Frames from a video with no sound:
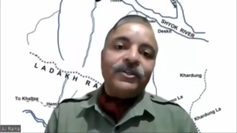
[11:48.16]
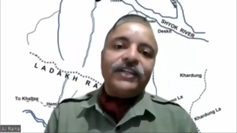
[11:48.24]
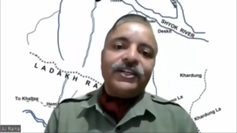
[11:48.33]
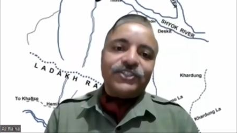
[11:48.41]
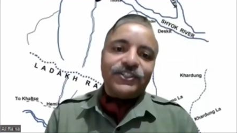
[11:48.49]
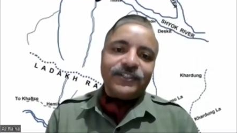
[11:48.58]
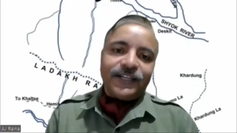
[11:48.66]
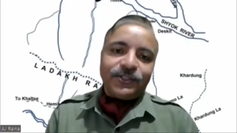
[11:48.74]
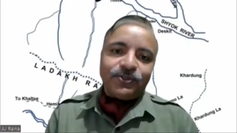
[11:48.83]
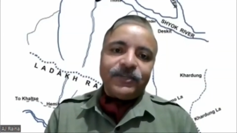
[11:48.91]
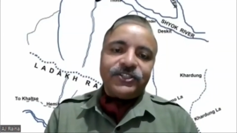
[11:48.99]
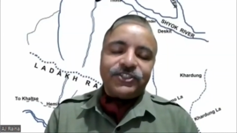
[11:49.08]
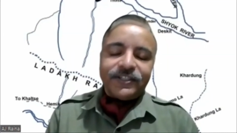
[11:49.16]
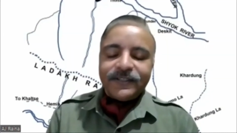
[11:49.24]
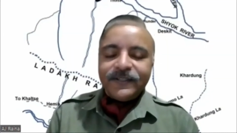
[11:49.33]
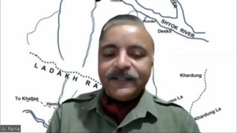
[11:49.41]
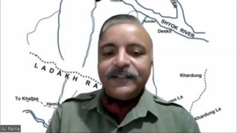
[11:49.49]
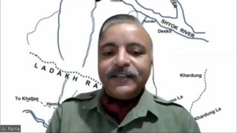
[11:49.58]
human touch, like you
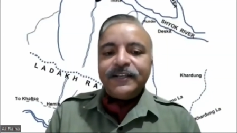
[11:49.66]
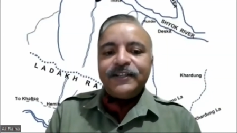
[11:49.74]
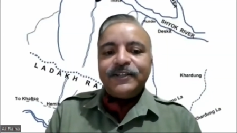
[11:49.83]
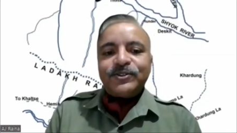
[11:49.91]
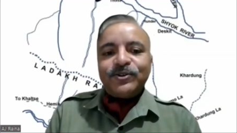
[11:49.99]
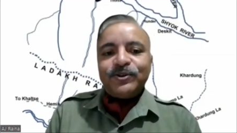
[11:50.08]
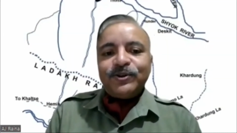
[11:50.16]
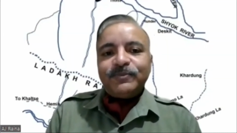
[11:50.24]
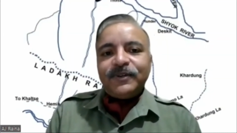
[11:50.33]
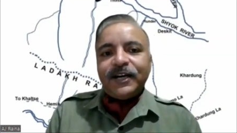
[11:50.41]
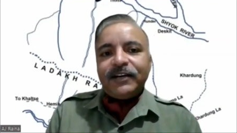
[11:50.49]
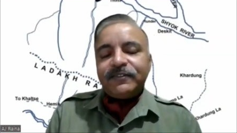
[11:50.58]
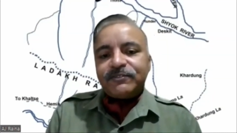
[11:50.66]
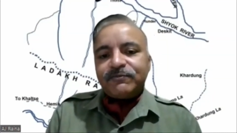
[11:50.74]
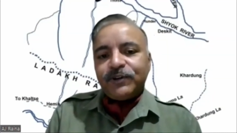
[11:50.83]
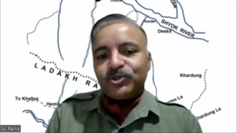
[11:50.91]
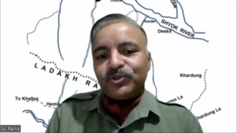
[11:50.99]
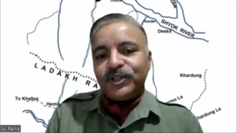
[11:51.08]
mentioned. So I
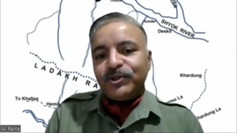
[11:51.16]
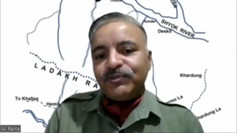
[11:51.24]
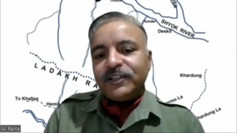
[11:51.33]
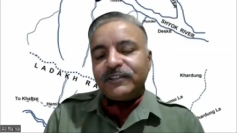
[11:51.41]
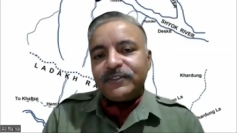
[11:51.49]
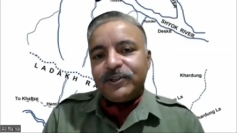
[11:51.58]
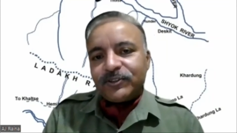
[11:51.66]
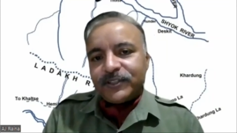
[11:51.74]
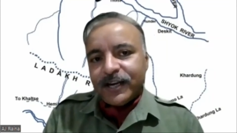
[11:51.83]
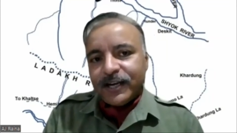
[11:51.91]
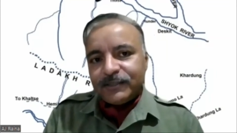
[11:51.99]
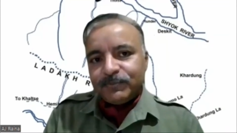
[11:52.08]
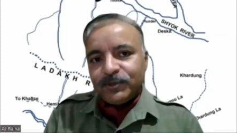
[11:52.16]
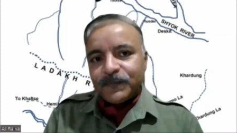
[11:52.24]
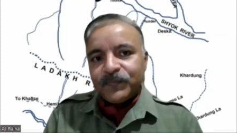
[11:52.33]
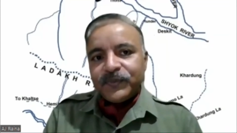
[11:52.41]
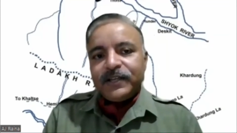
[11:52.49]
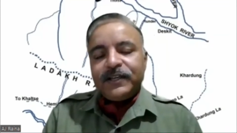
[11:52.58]
was fortunate to work with Dr.
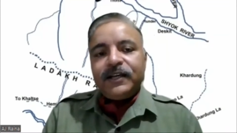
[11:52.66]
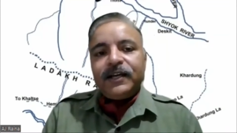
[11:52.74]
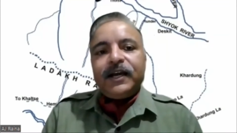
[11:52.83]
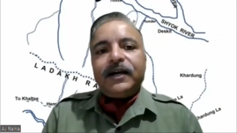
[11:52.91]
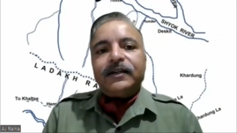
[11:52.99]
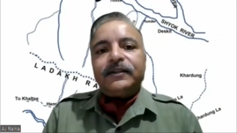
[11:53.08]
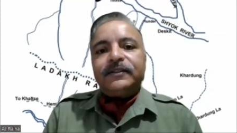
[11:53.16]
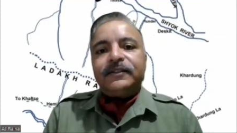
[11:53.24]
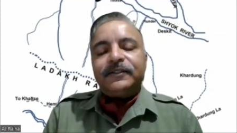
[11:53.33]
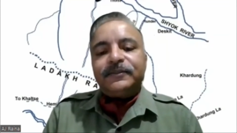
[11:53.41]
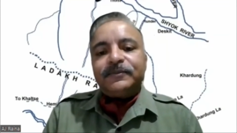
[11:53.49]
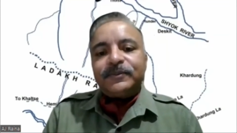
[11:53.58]
Angmo, and